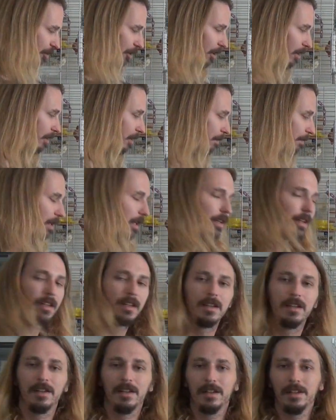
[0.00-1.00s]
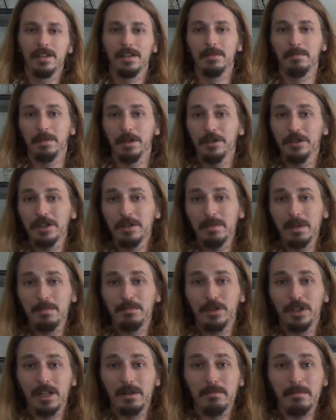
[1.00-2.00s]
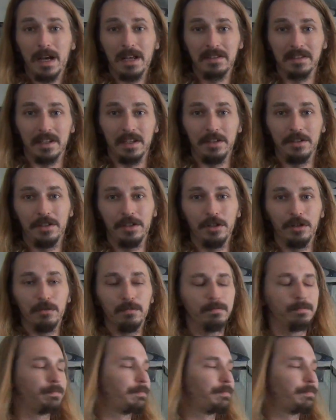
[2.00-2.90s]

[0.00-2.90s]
junk. Birds can be pretty messy too.